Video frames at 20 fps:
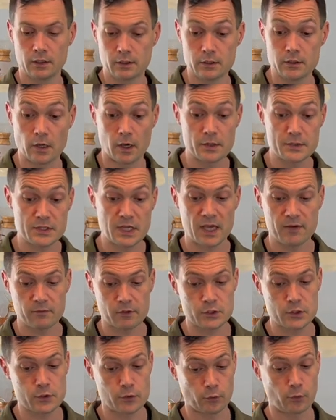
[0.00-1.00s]
Does have
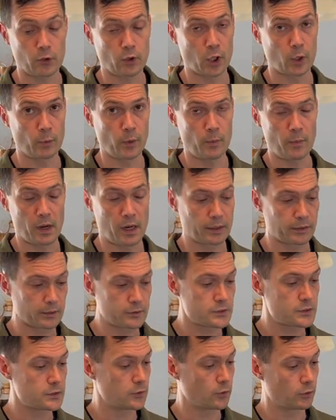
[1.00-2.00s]
external armor
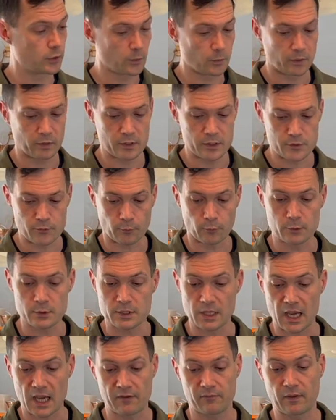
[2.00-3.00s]
pockets, the only one of these four
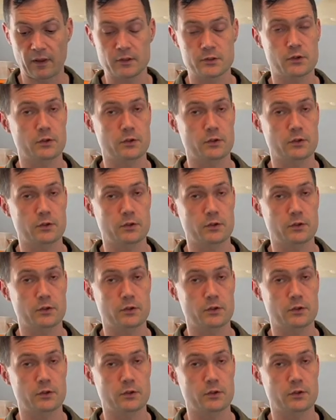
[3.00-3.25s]
to have that,